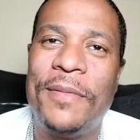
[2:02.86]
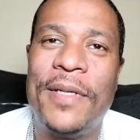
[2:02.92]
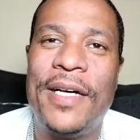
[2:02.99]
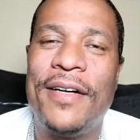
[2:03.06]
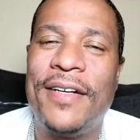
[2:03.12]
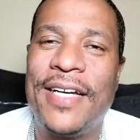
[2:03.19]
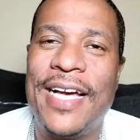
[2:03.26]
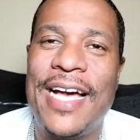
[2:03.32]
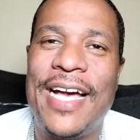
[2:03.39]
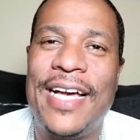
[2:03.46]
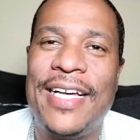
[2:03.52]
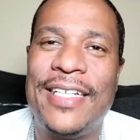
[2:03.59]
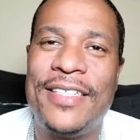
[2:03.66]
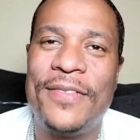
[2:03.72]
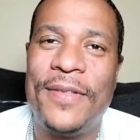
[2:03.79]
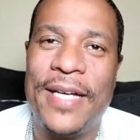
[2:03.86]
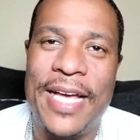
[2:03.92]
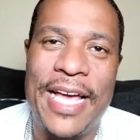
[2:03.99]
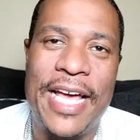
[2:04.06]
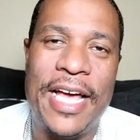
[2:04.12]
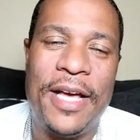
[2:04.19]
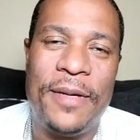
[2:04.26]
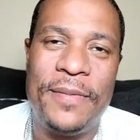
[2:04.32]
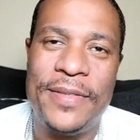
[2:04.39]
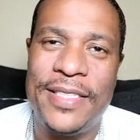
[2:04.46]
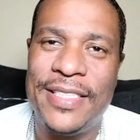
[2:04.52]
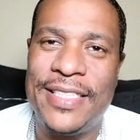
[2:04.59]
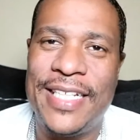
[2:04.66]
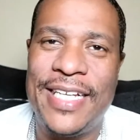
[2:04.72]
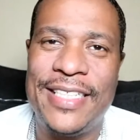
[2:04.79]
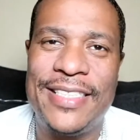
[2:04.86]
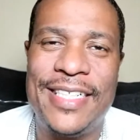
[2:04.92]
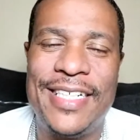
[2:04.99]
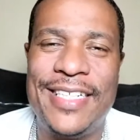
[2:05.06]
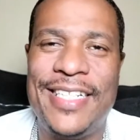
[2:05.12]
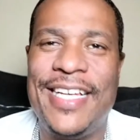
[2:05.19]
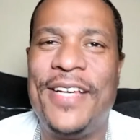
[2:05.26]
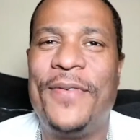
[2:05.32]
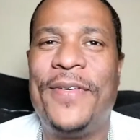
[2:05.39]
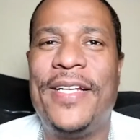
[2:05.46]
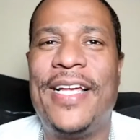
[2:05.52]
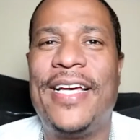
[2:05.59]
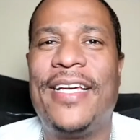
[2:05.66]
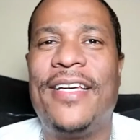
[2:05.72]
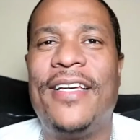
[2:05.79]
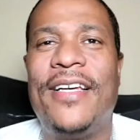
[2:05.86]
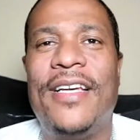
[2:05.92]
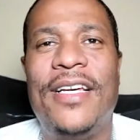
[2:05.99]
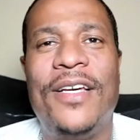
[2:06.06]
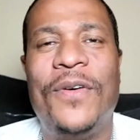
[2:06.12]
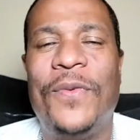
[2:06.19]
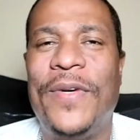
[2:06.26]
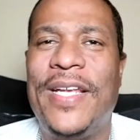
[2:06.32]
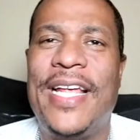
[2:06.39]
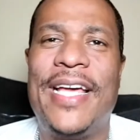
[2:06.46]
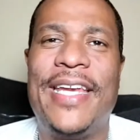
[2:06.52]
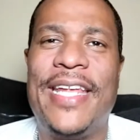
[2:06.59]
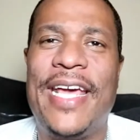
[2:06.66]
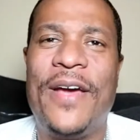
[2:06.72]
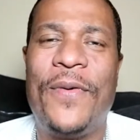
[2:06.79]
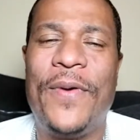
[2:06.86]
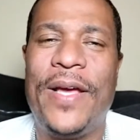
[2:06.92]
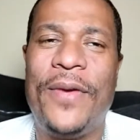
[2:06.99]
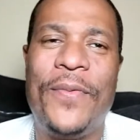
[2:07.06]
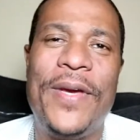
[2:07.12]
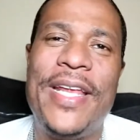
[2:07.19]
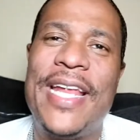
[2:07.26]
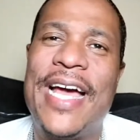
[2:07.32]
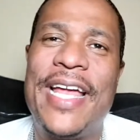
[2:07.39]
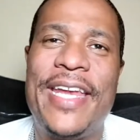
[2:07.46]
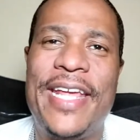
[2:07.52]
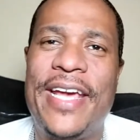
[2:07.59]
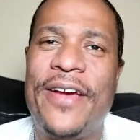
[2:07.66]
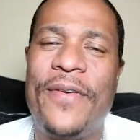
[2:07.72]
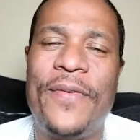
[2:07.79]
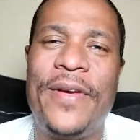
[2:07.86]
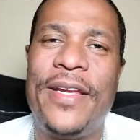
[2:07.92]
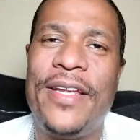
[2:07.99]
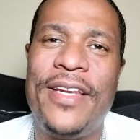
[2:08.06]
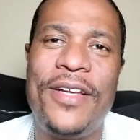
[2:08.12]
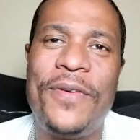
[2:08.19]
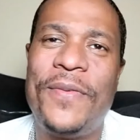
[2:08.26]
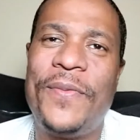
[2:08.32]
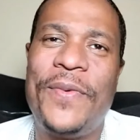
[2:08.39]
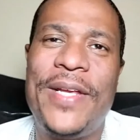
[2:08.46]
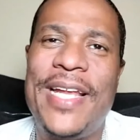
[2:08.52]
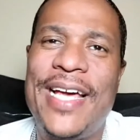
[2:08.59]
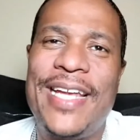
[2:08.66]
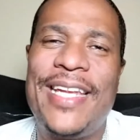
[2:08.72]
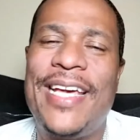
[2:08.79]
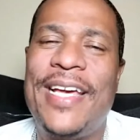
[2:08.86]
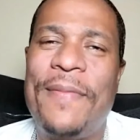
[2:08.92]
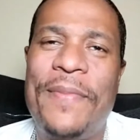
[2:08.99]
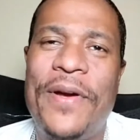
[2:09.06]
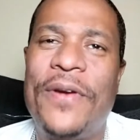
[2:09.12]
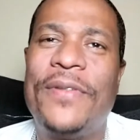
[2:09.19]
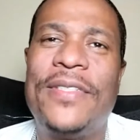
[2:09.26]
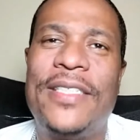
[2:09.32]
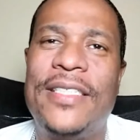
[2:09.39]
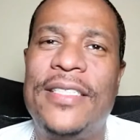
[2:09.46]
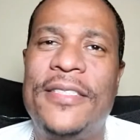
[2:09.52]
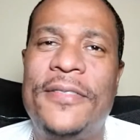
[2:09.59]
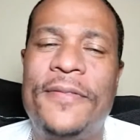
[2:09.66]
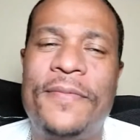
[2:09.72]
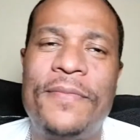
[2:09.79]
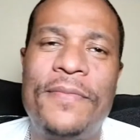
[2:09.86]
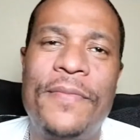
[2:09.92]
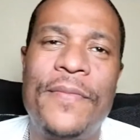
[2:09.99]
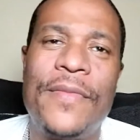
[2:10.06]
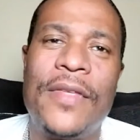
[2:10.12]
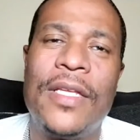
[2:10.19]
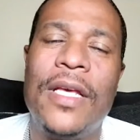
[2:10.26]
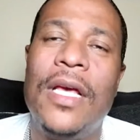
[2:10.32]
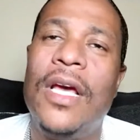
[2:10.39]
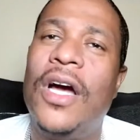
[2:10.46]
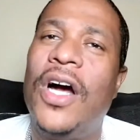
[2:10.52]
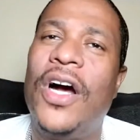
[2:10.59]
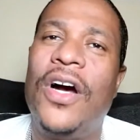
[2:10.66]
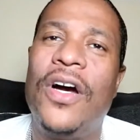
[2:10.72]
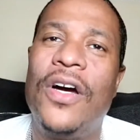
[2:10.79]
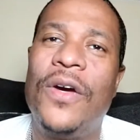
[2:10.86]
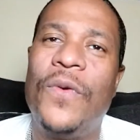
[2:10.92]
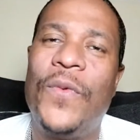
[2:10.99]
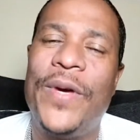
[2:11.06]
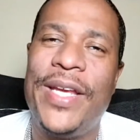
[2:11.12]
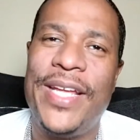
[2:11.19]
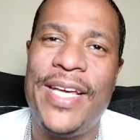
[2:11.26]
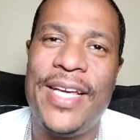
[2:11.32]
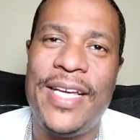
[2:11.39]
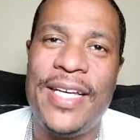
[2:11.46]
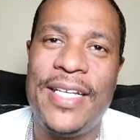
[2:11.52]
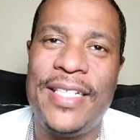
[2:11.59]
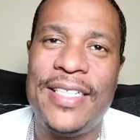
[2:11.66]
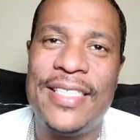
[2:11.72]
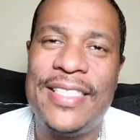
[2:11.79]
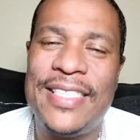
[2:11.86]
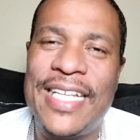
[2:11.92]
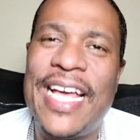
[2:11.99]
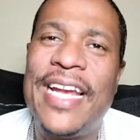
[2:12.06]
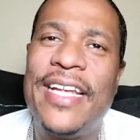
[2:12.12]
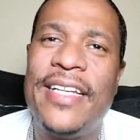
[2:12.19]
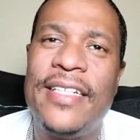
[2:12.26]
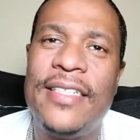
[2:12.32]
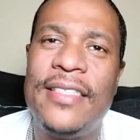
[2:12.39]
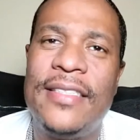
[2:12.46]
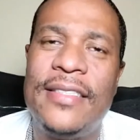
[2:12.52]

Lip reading: bound guys with abs and things like that. We not that way. We not there. We not that person. Or when they selling